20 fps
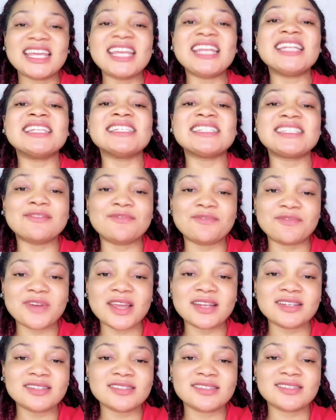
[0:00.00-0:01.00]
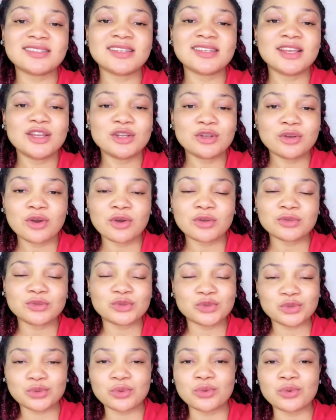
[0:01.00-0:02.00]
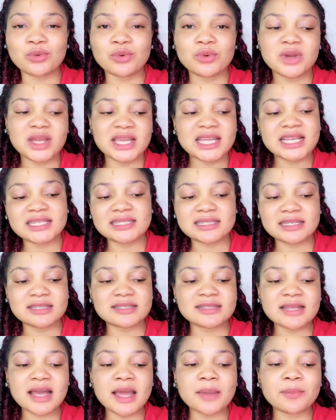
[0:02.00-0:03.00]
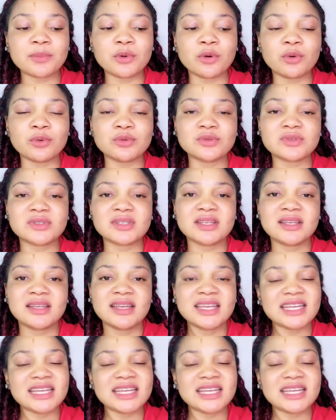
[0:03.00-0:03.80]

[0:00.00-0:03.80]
in defense to his disciples.